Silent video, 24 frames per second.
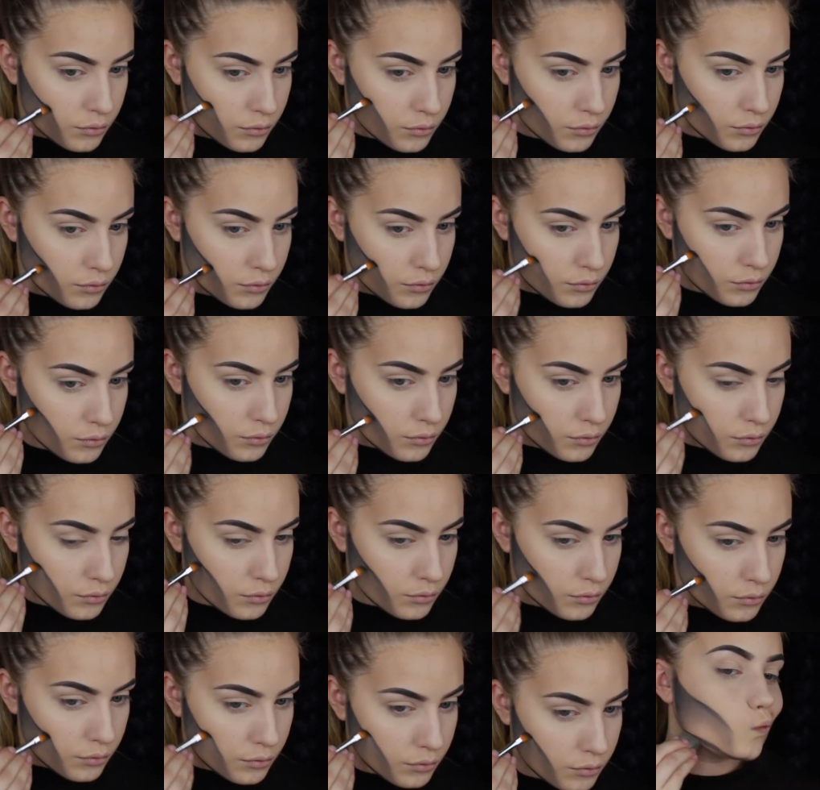
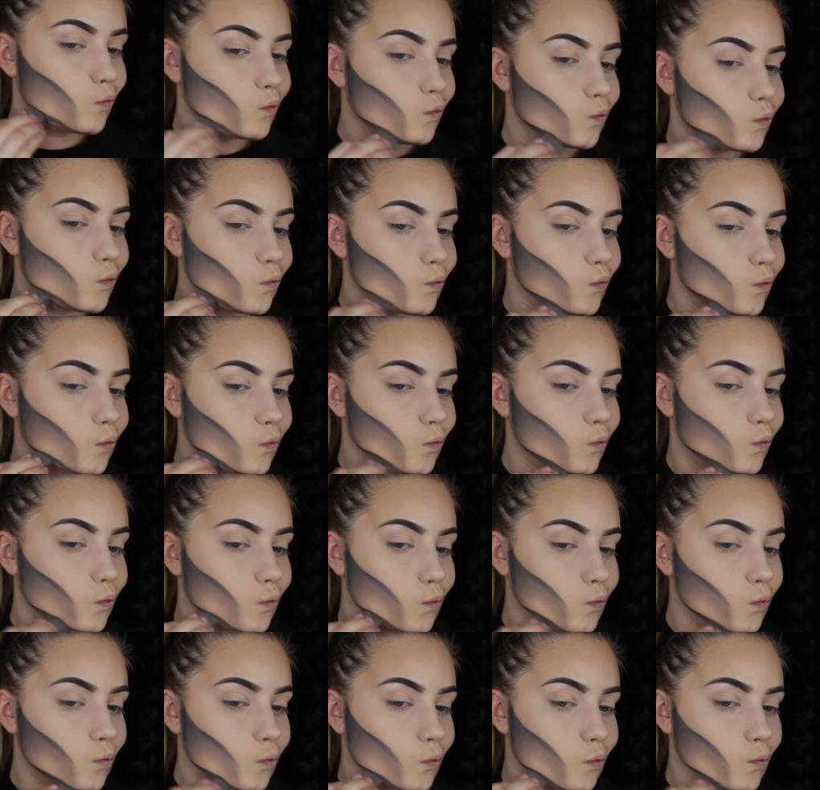
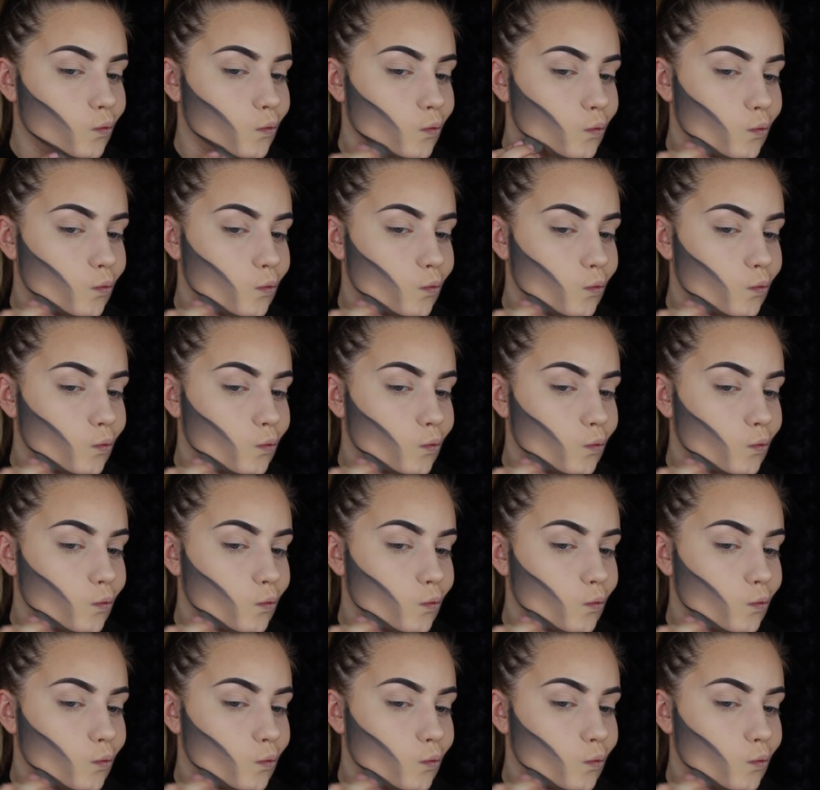(silence)